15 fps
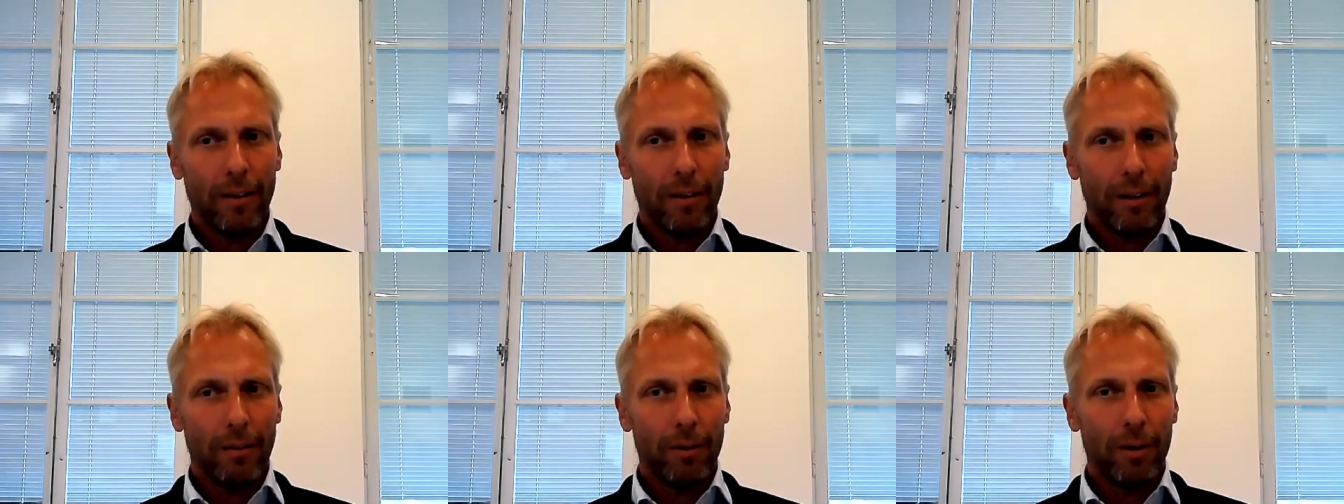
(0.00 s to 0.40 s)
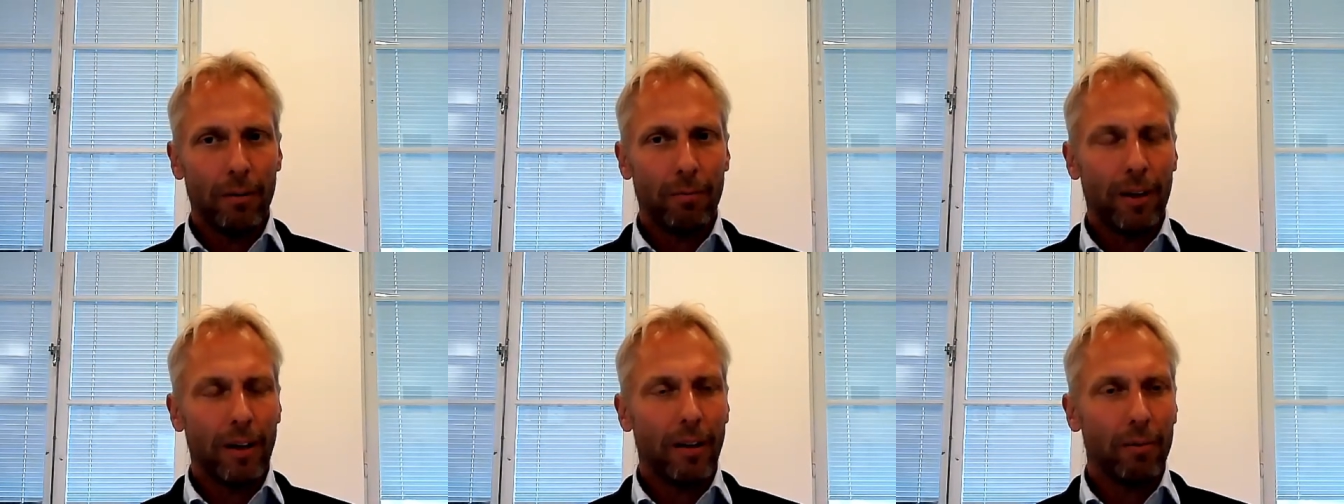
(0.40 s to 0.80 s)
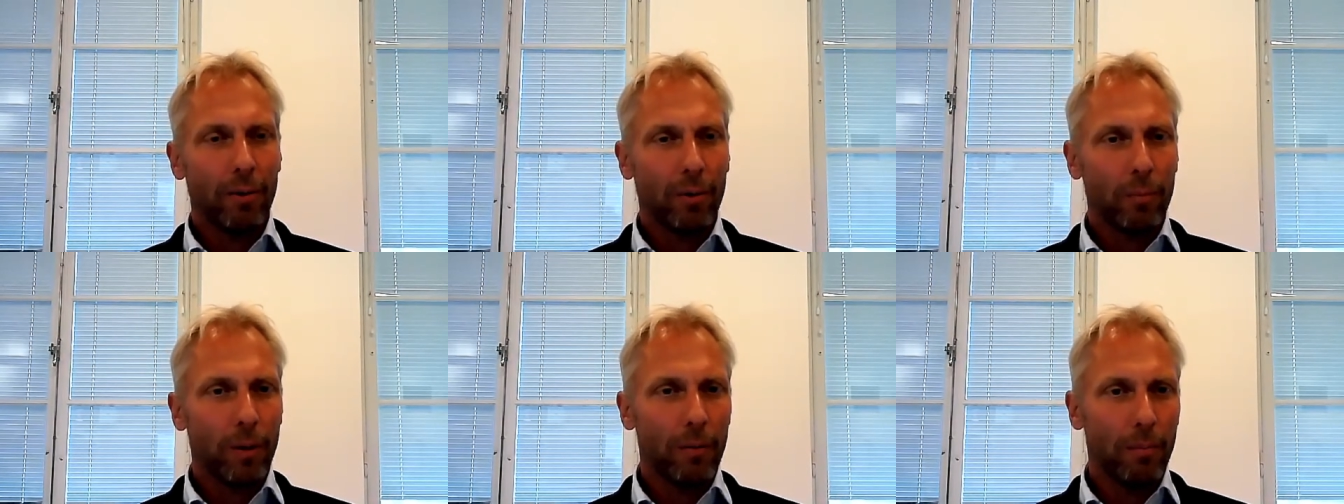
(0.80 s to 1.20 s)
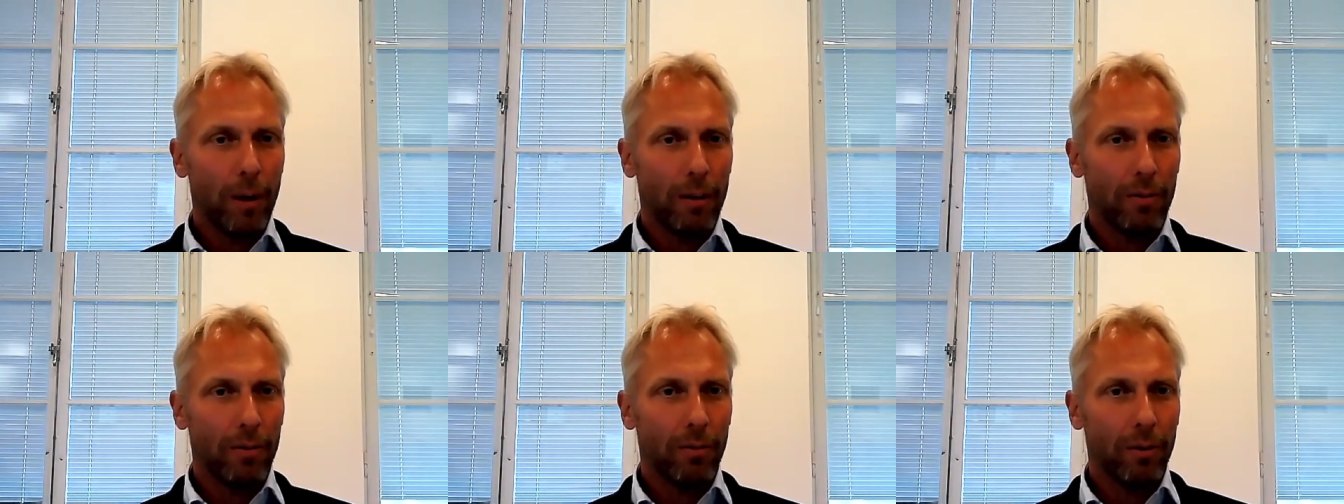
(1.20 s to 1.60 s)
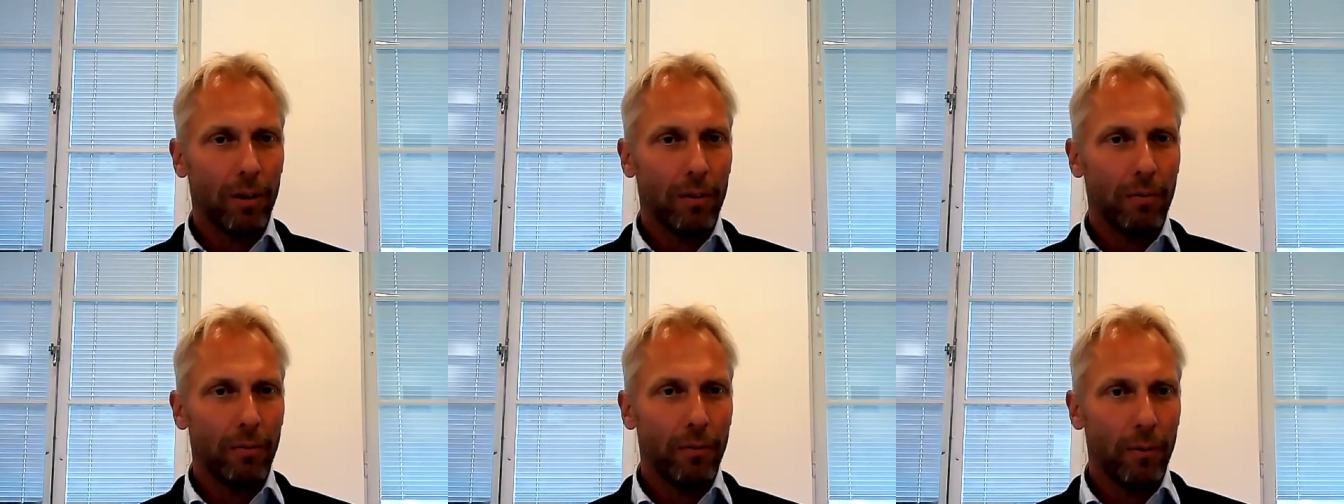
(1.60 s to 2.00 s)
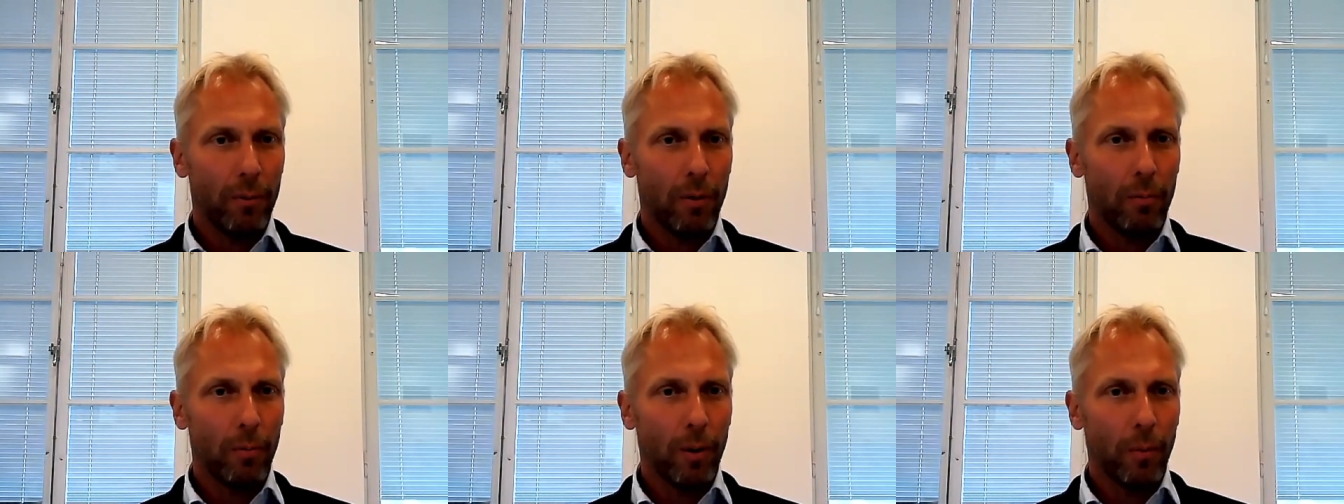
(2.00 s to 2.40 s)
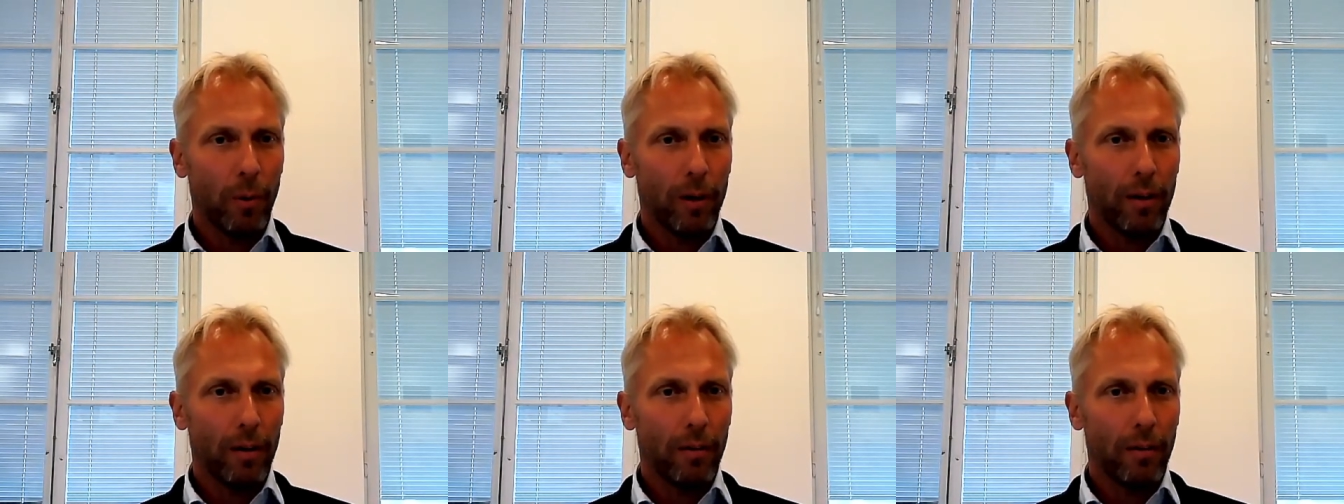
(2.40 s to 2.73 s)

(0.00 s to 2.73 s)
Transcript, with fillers: even if they have not been mentor in a formal way,